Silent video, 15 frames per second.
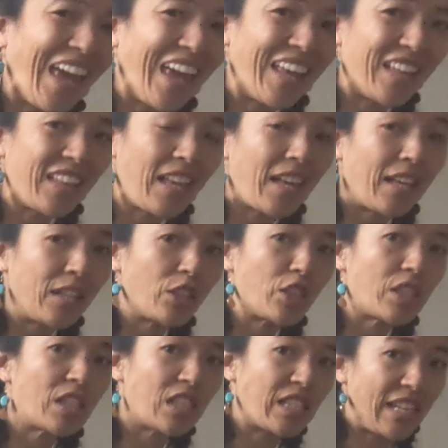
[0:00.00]
and then
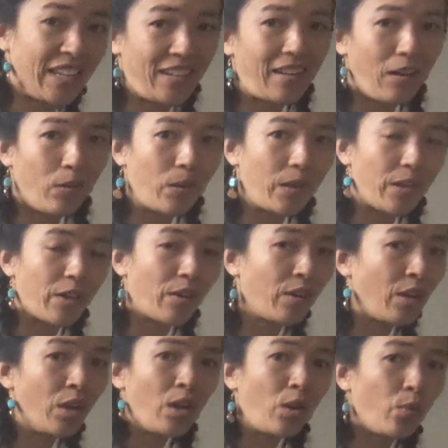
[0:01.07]
just stay down here.
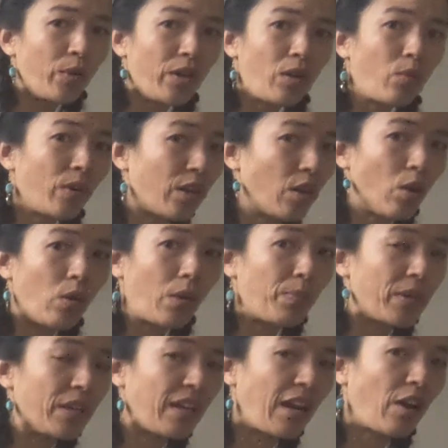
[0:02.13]
We don't want to go up
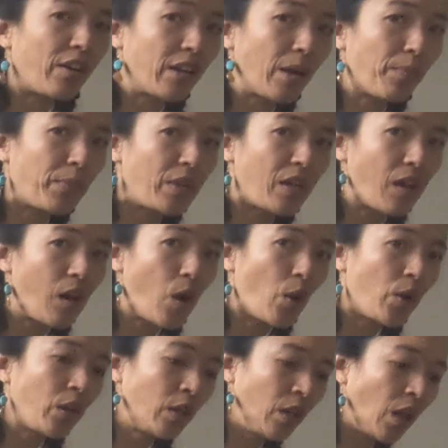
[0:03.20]
and down
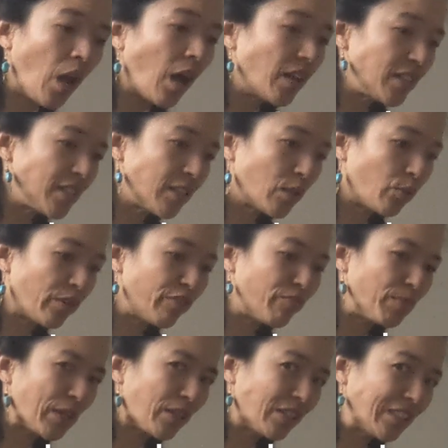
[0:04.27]
until we've
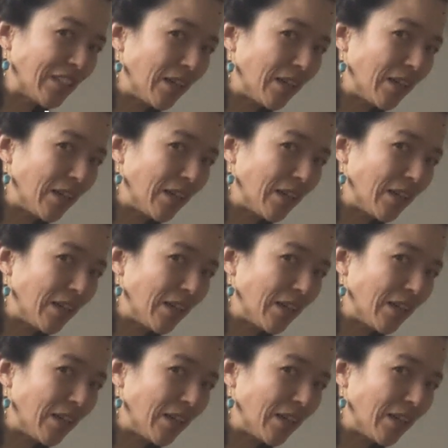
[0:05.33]
built